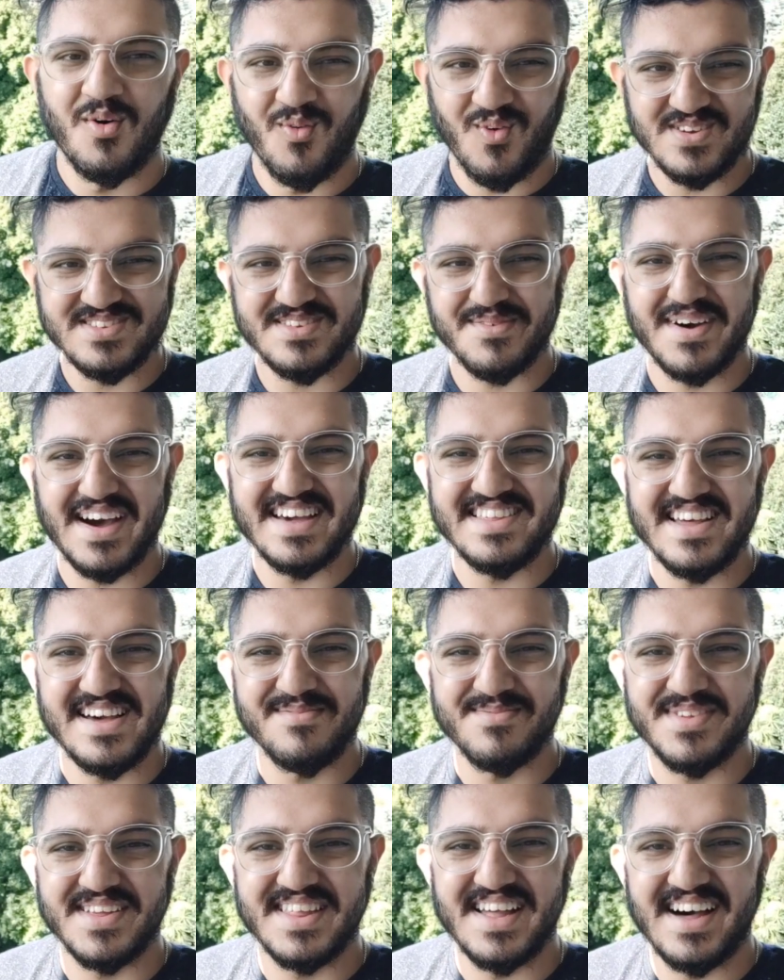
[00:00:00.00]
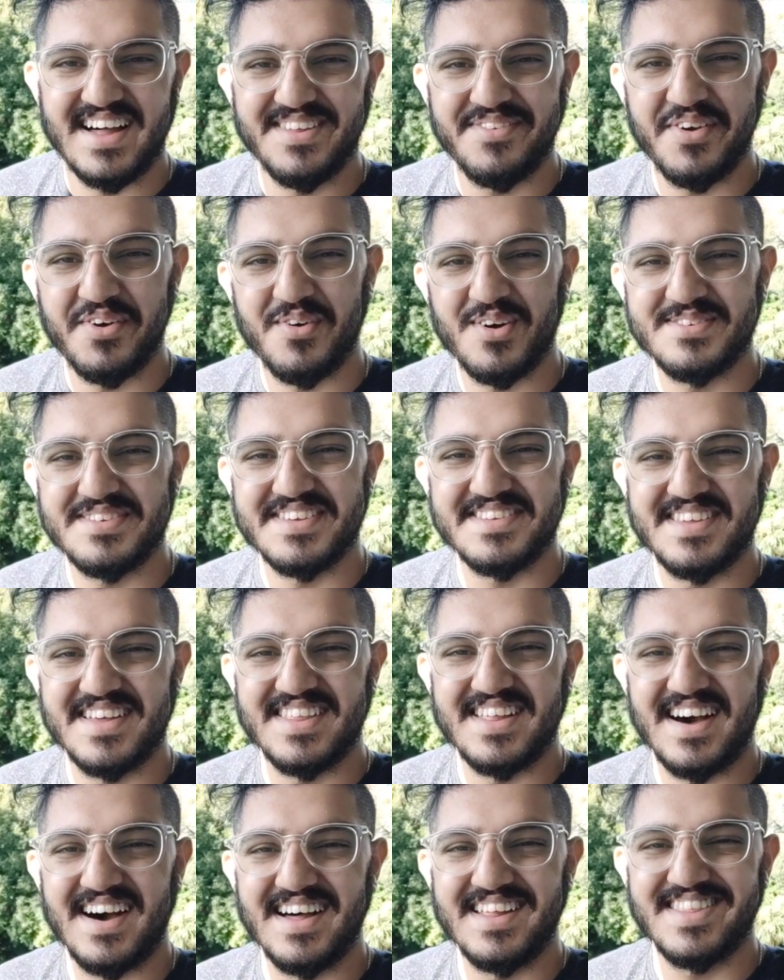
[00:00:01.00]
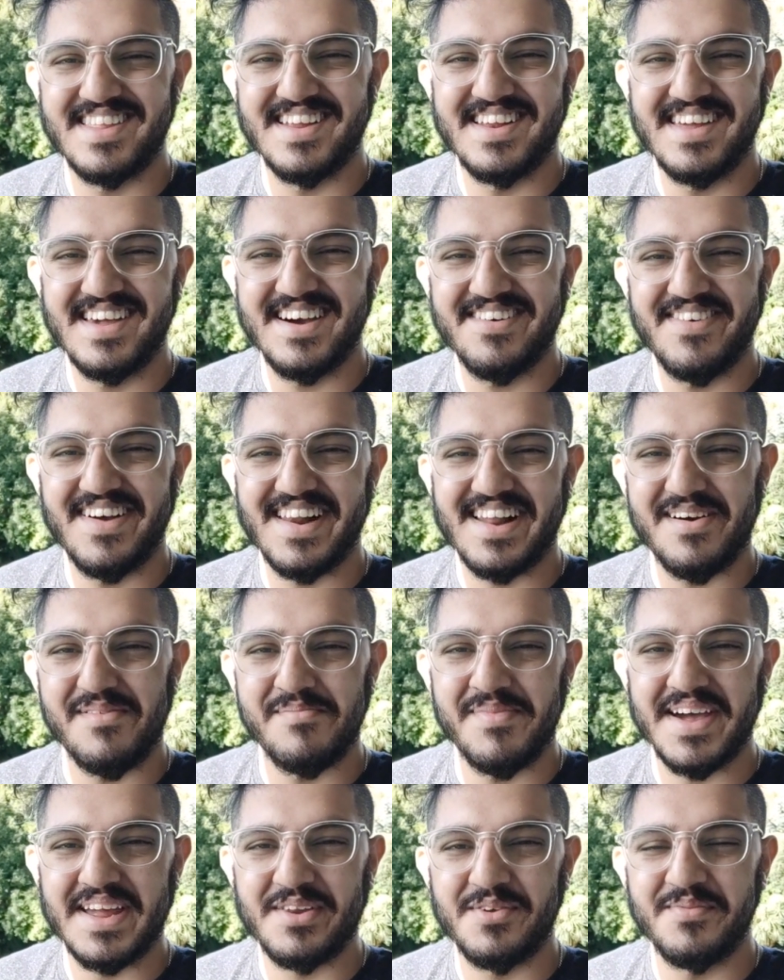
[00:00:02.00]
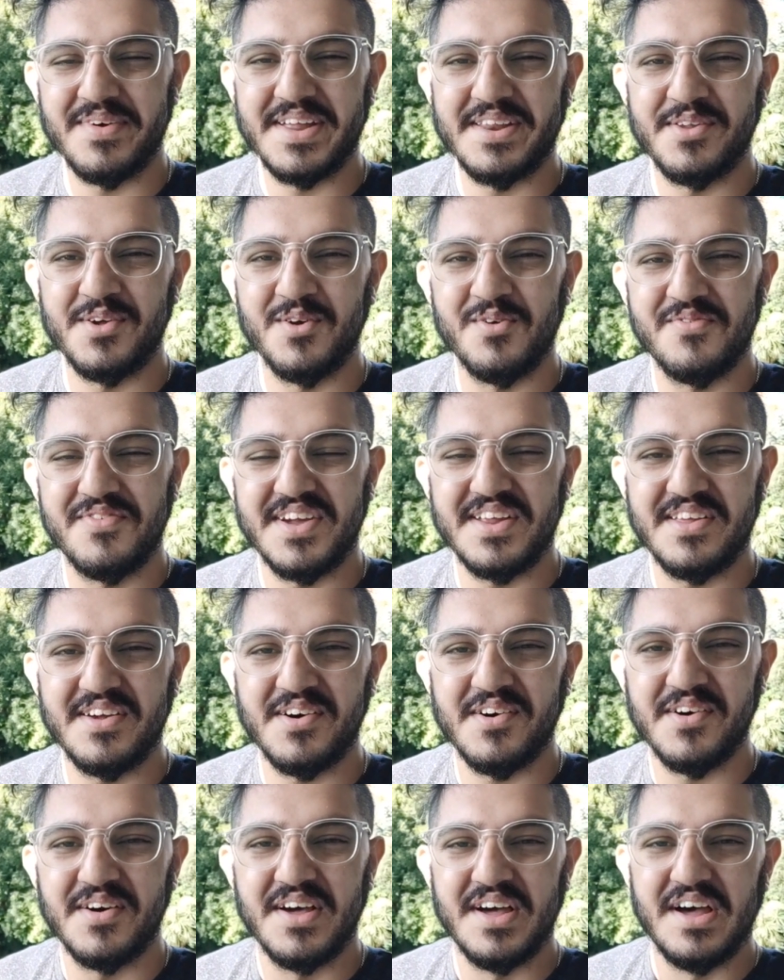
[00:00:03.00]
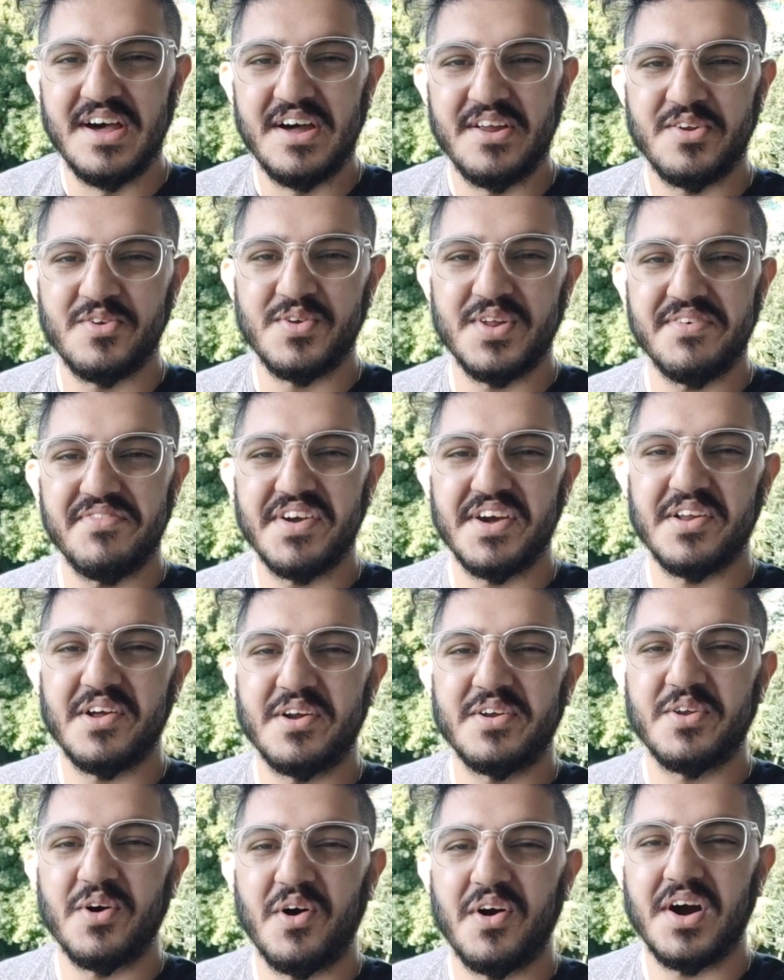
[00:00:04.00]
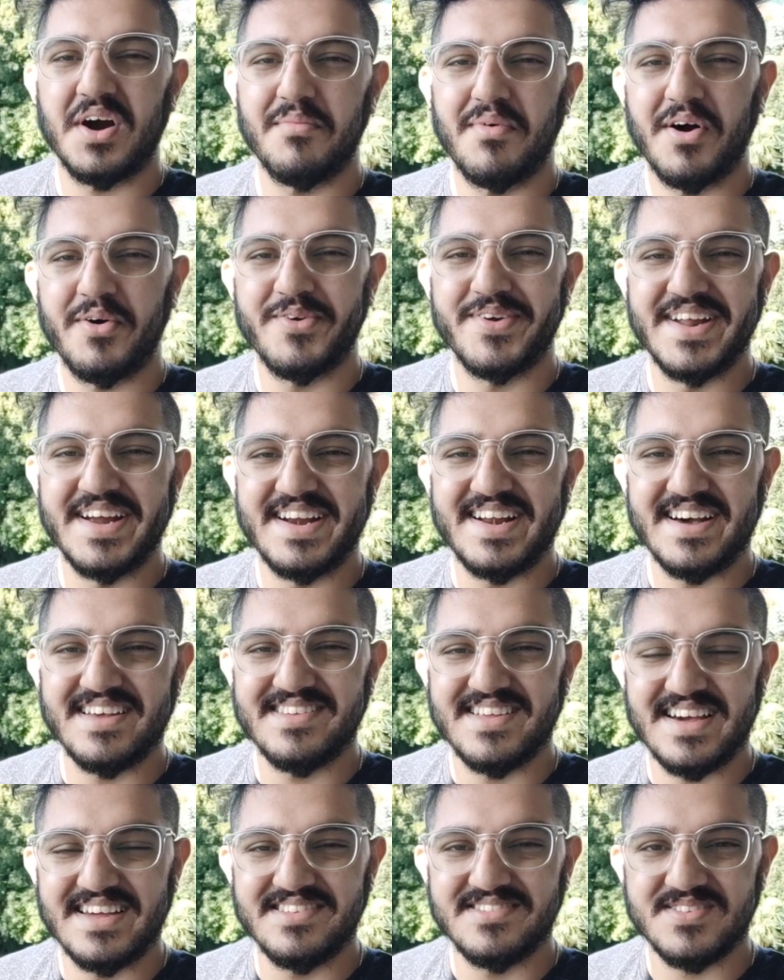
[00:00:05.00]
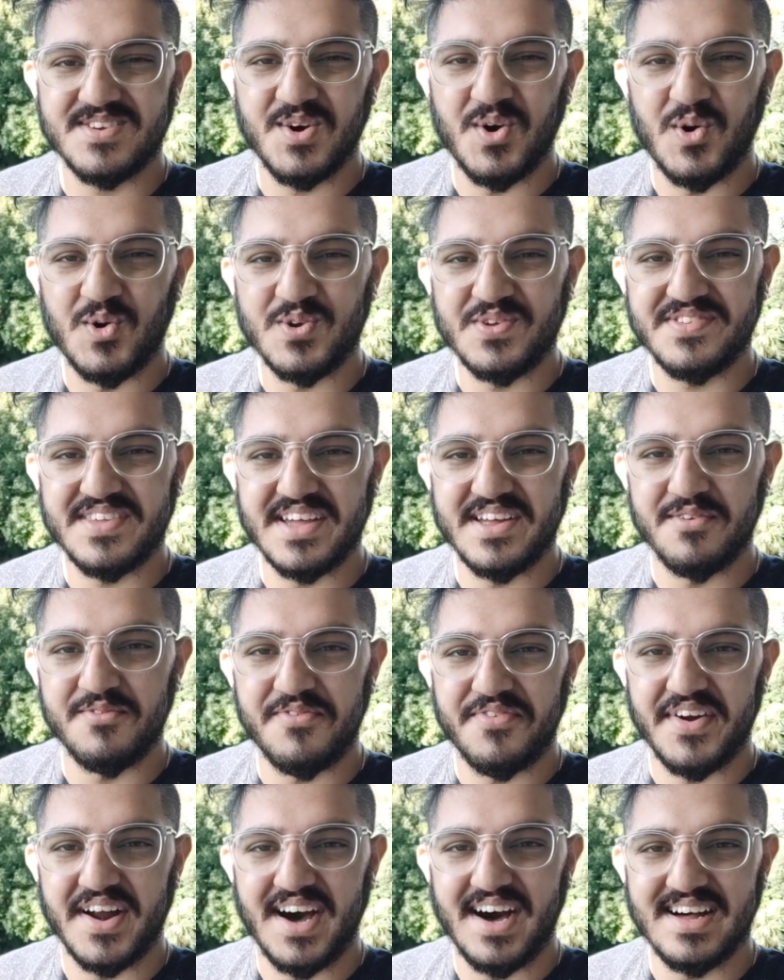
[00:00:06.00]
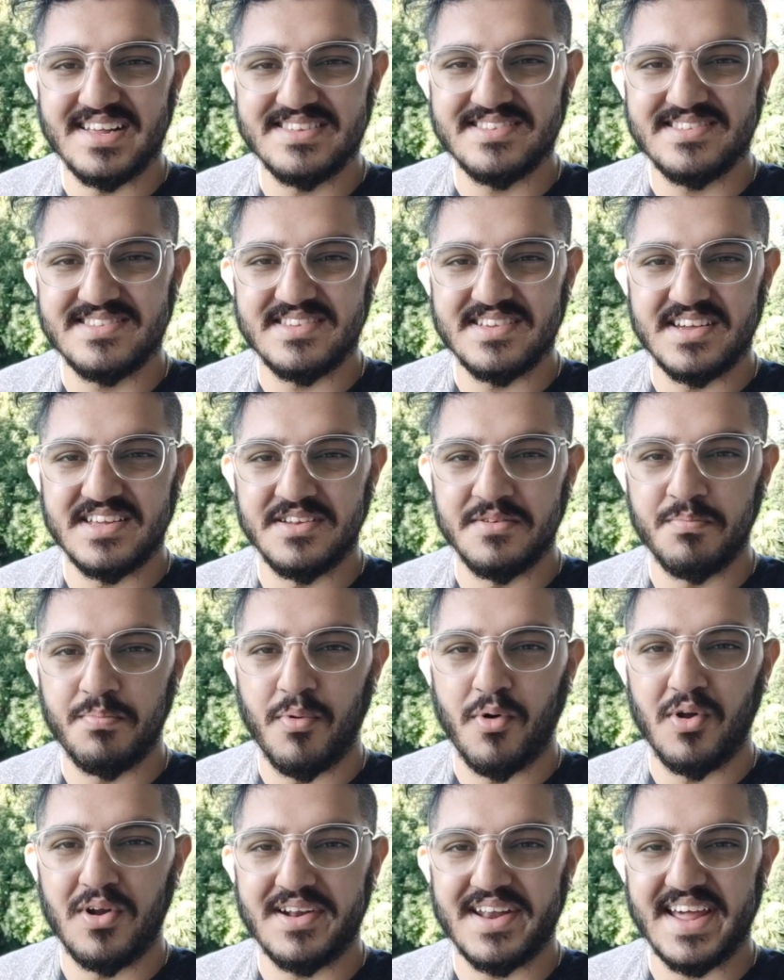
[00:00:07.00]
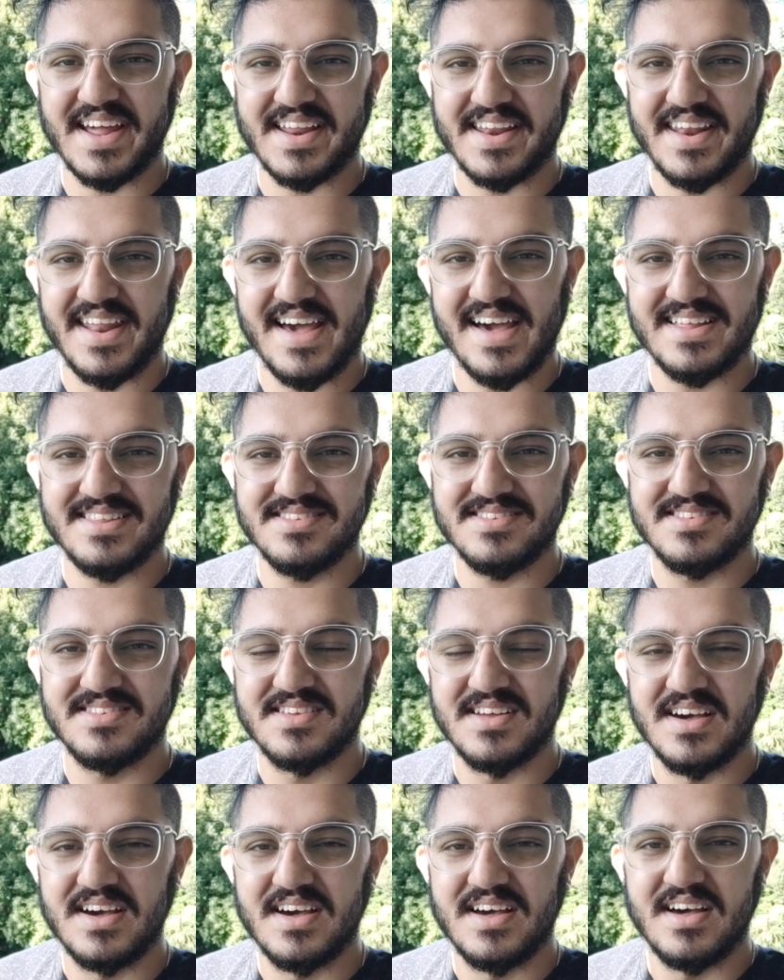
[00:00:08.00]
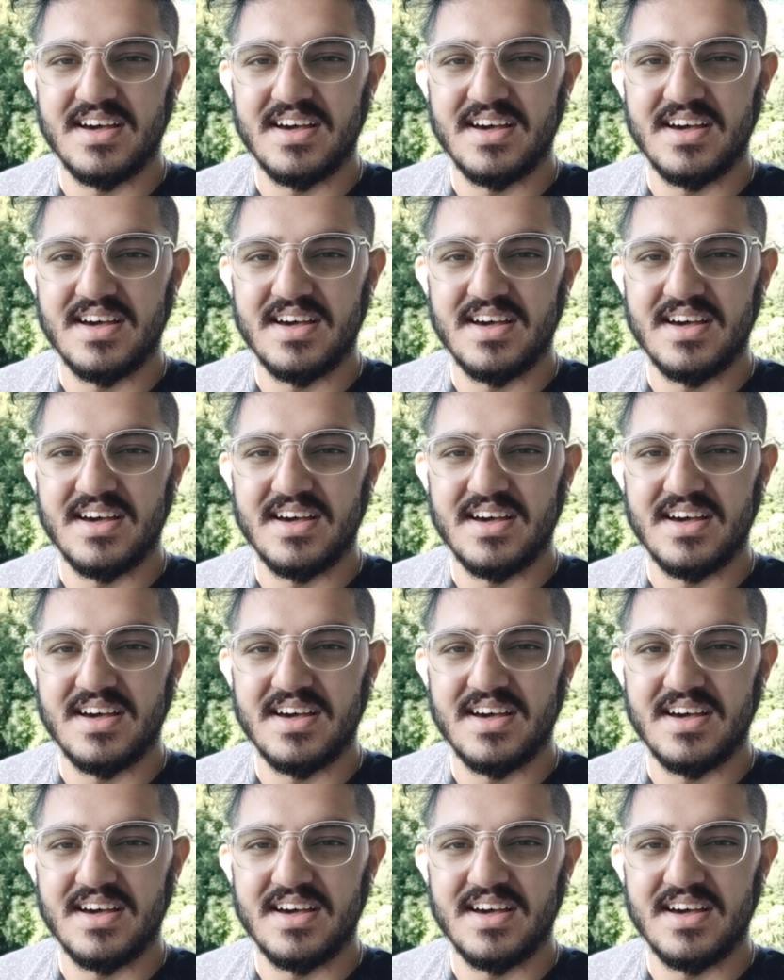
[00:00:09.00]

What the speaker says: What's up guys, I'm Siddhant, you're watching Siddhant India. Welcome back to my new video. Today we're gonna talk about data science course in France in Polytech Nantes.